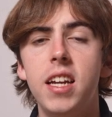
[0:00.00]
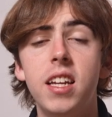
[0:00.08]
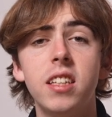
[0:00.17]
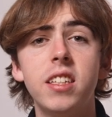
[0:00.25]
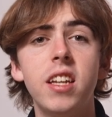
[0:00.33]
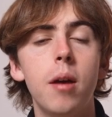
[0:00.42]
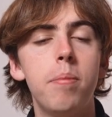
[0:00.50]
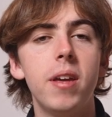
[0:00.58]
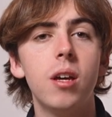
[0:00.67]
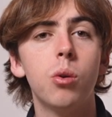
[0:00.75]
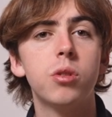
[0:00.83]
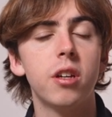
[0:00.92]
He doesn't
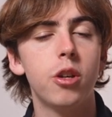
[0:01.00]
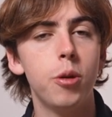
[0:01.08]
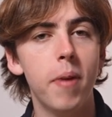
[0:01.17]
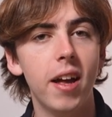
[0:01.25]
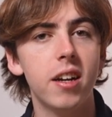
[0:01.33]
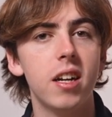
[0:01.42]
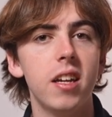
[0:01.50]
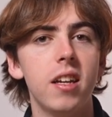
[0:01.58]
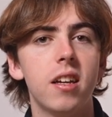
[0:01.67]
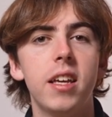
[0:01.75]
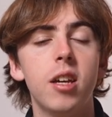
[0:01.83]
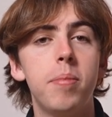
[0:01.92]
appeal to humanity,
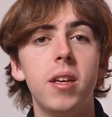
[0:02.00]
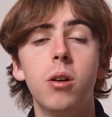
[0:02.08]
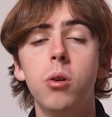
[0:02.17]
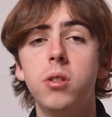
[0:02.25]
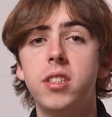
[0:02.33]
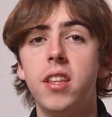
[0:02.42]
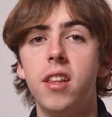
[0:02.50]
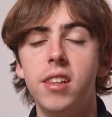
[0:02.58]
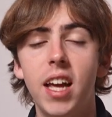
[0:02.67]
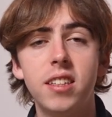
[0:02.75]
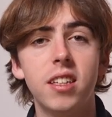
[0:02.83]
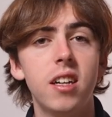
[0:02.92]
he appeals to the
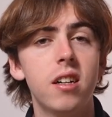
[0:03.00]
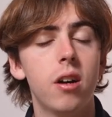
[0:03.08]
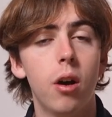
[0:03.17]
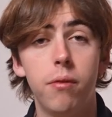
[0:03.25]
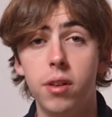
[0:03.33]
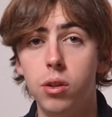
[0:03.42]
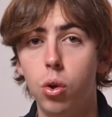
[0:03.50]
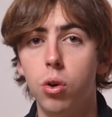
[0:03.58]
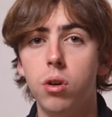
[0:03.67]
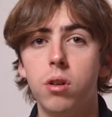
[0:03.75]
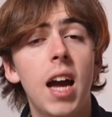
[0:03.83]
letter of the law.